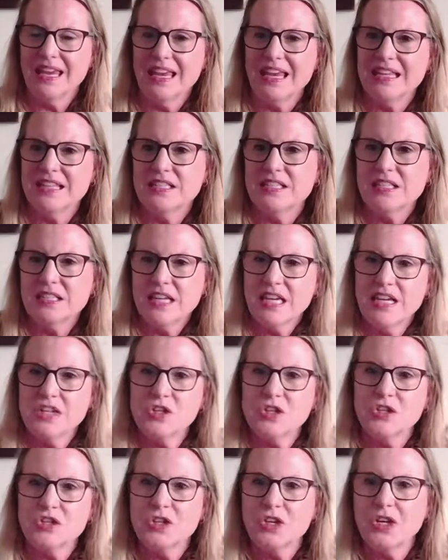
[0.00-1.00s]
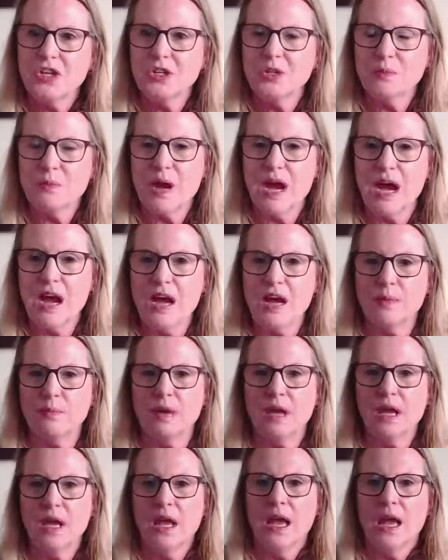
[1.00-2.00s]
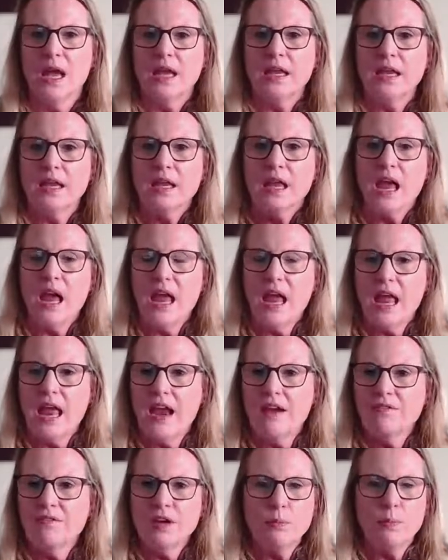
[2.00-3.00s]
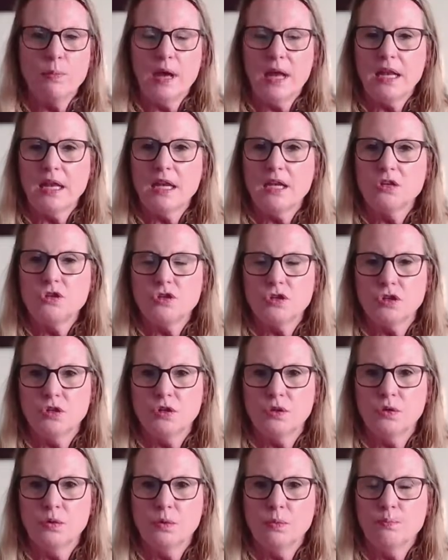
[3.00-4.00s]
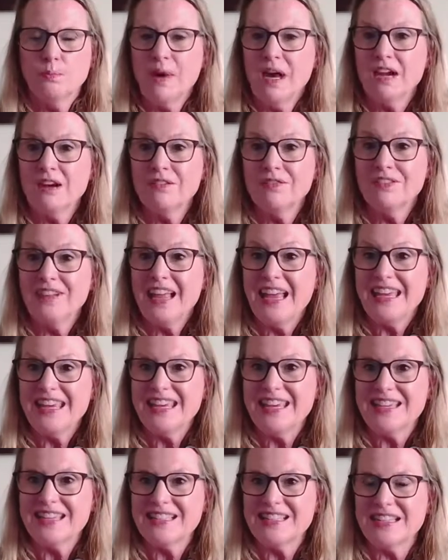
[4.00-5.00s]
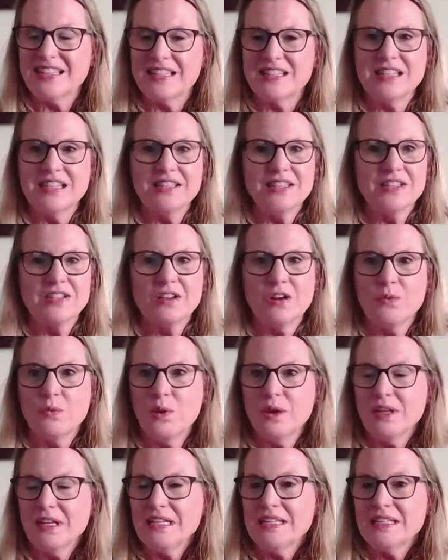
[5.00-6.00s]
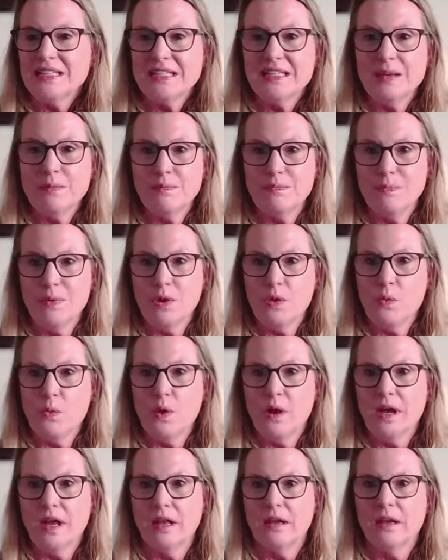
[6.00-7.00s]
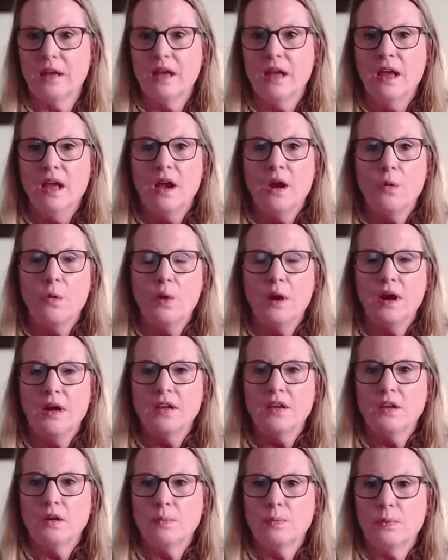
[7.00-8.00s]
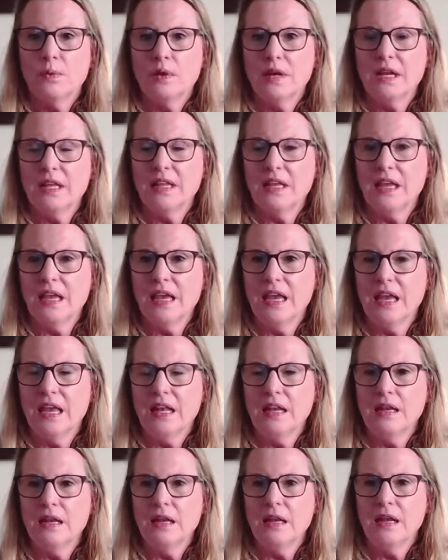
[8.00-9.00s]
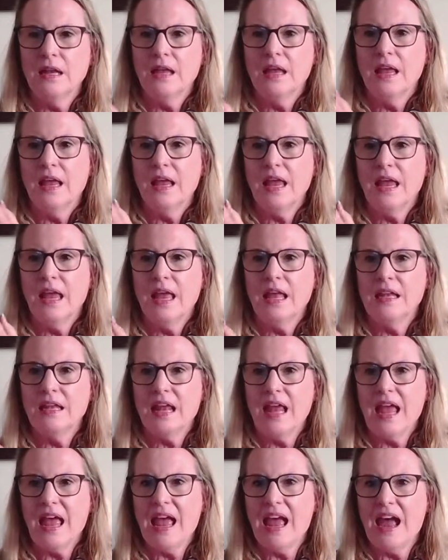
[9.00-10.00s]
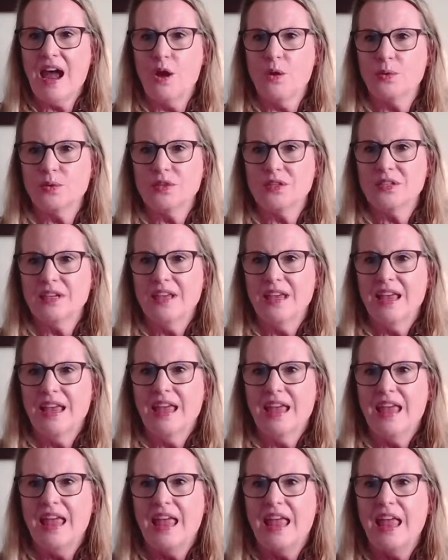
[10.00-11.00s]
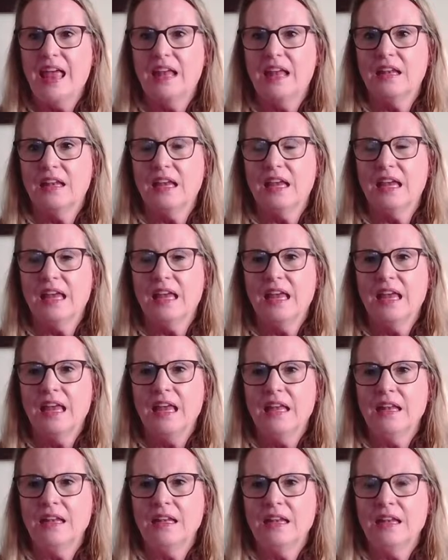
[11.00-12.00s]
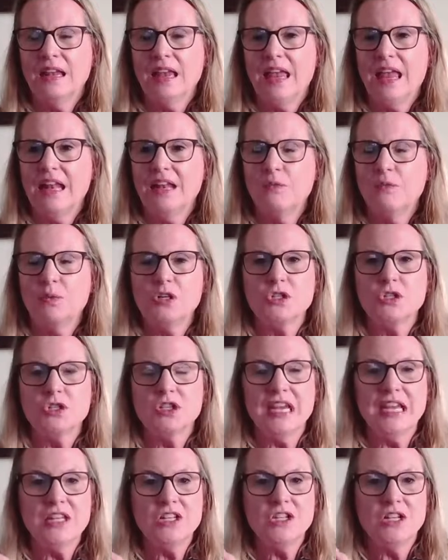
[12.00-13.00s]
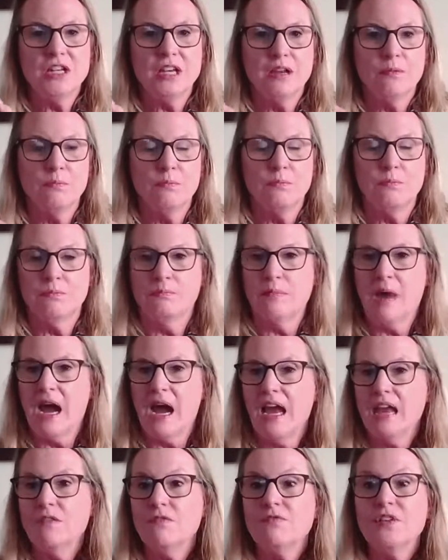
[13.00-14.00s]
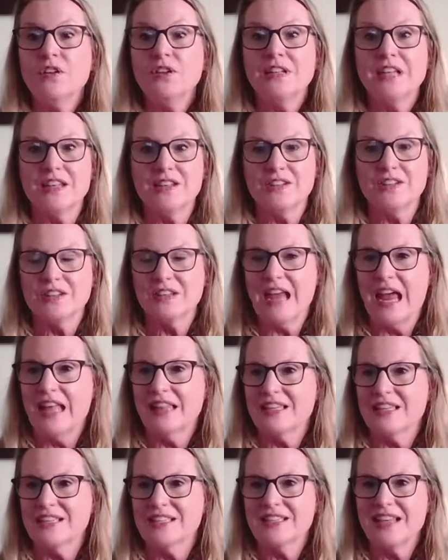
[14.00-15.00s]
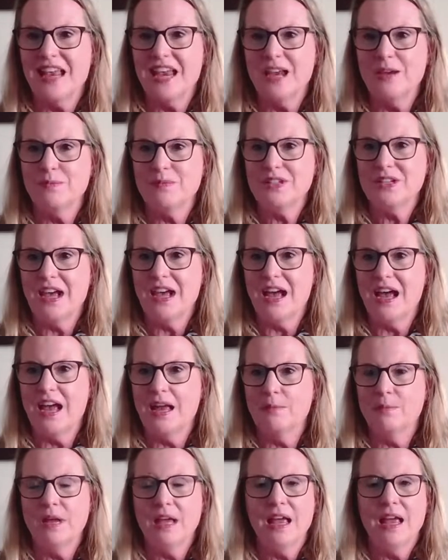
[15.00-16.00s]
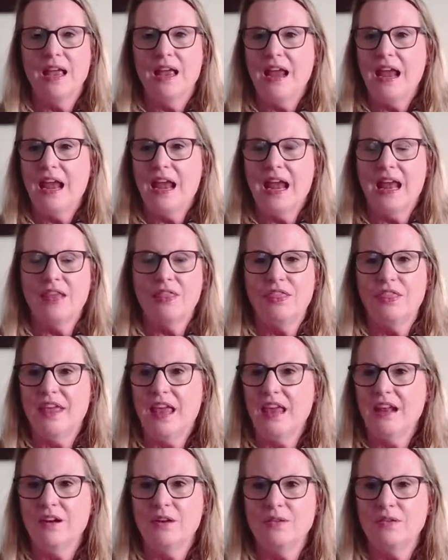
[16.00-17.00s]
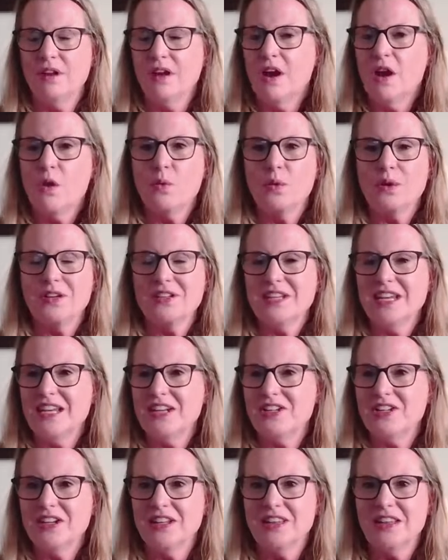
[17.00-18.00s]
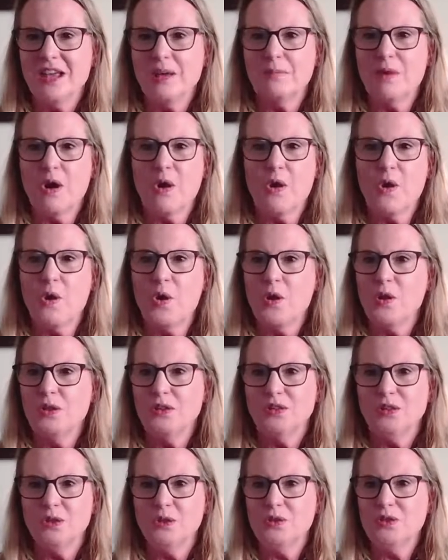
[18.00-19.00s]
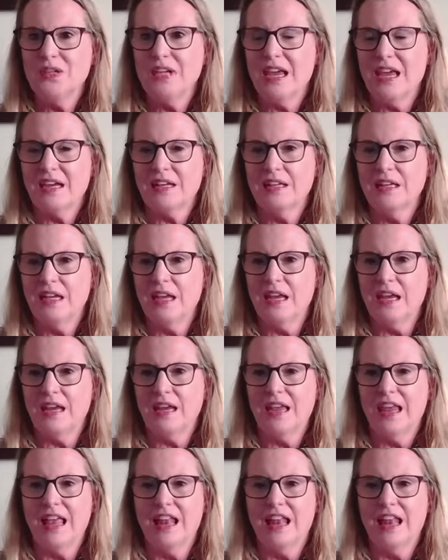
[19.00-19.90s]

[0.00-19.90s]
Kids, teach it to your mom. Everybody do butterfly kisses. This is a really simple one where you're breathing in and out and in, and we're teaching mindfulness at the same time. And they don't know we're teaching them a whole new technique.